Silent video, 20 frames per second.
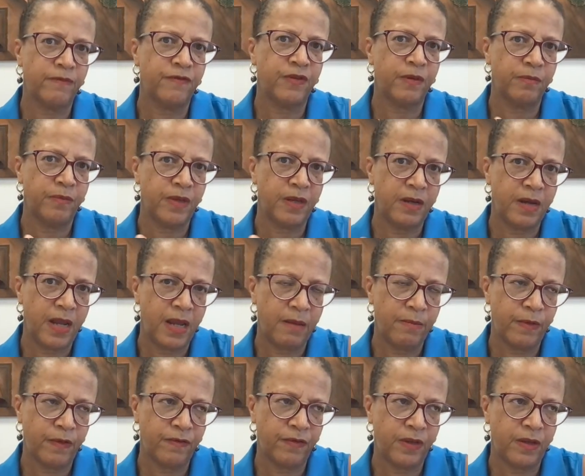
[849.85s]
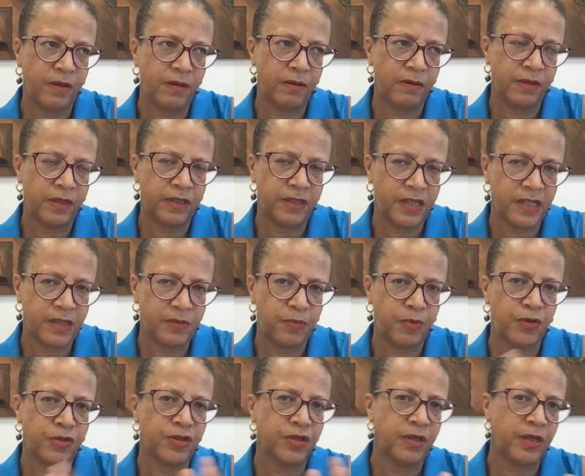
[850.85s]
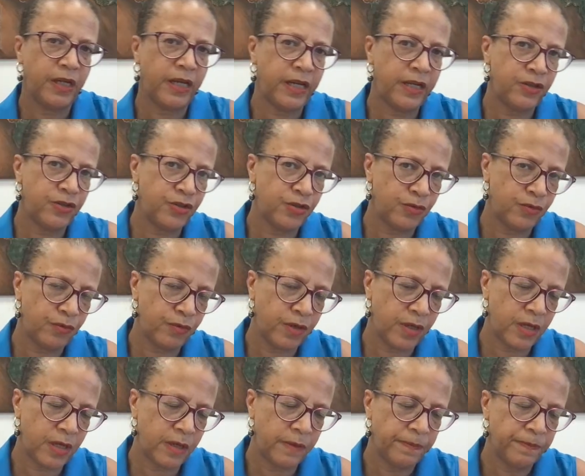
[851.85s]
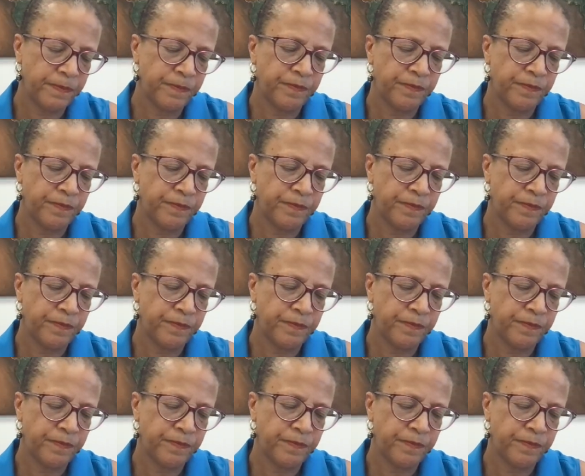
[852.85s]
from the name of the deceased person, into the